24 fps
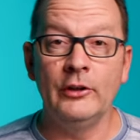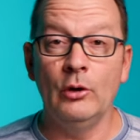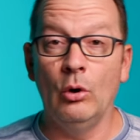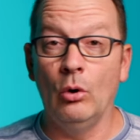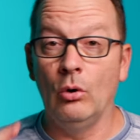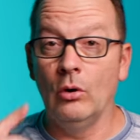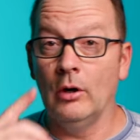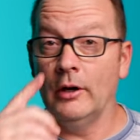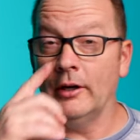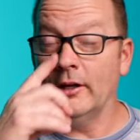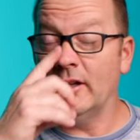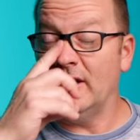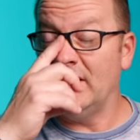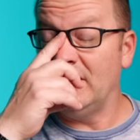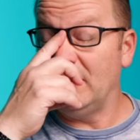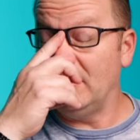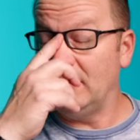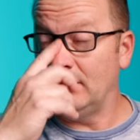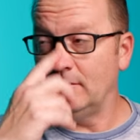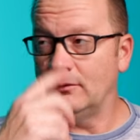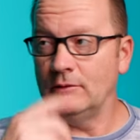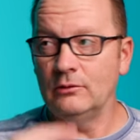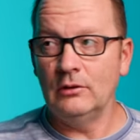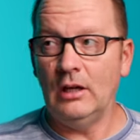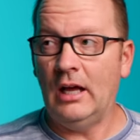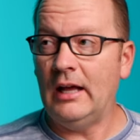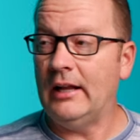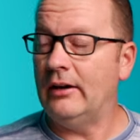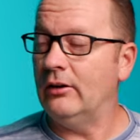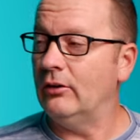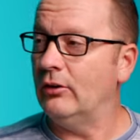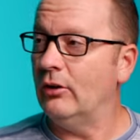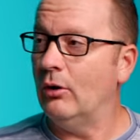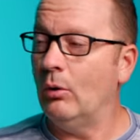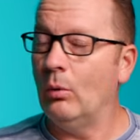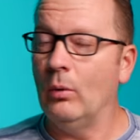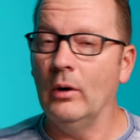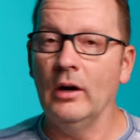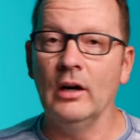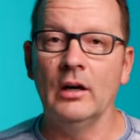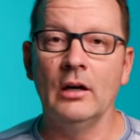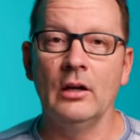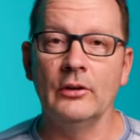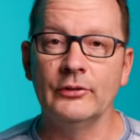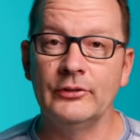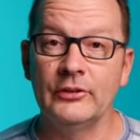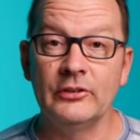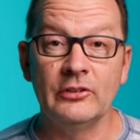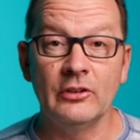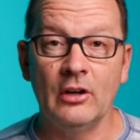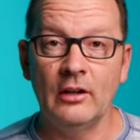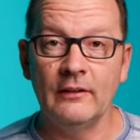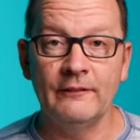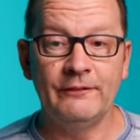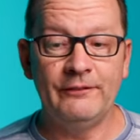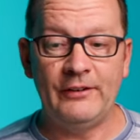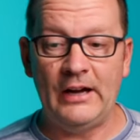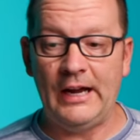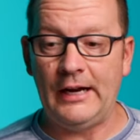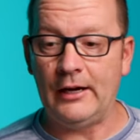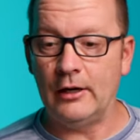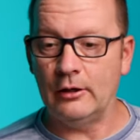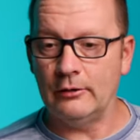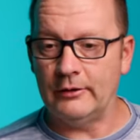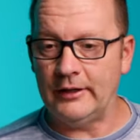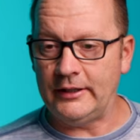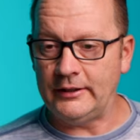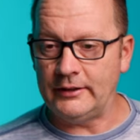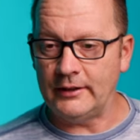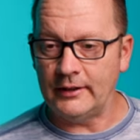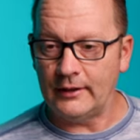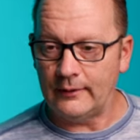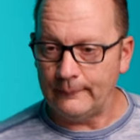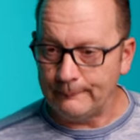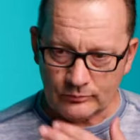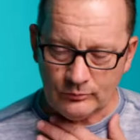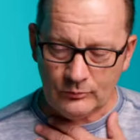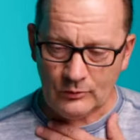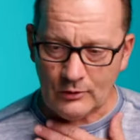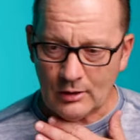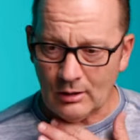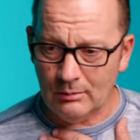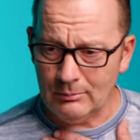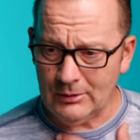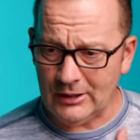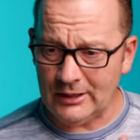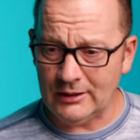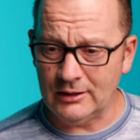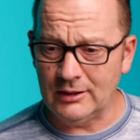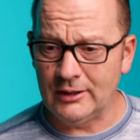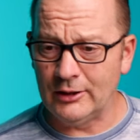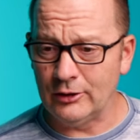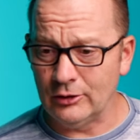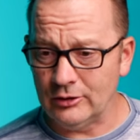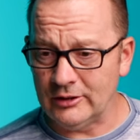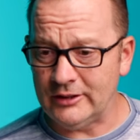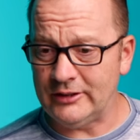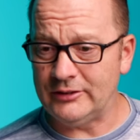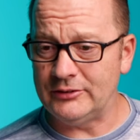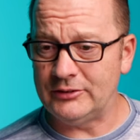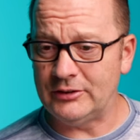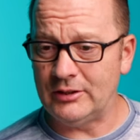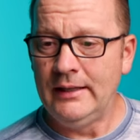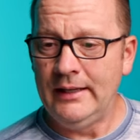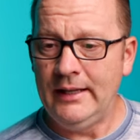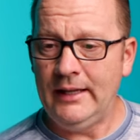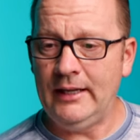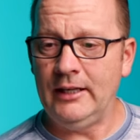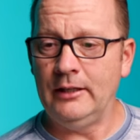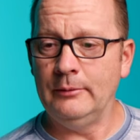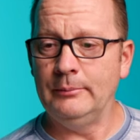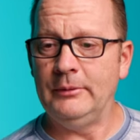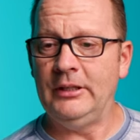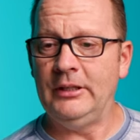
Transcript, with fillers: Oregon, and I don't know where else is on fire right now but it literally is hitting